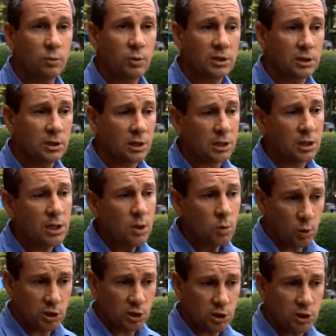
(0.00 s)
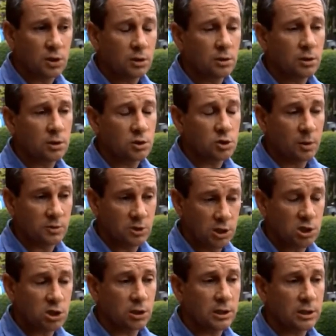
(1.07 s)
We did the jobs
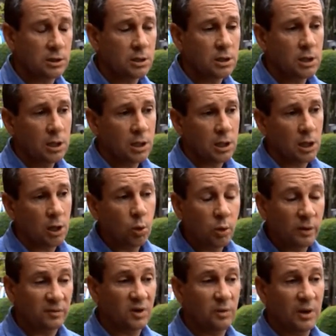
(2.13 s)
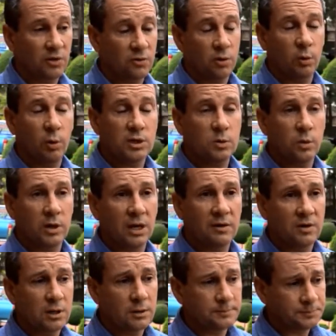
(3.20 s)
initially, all within about 3 weeks of one another.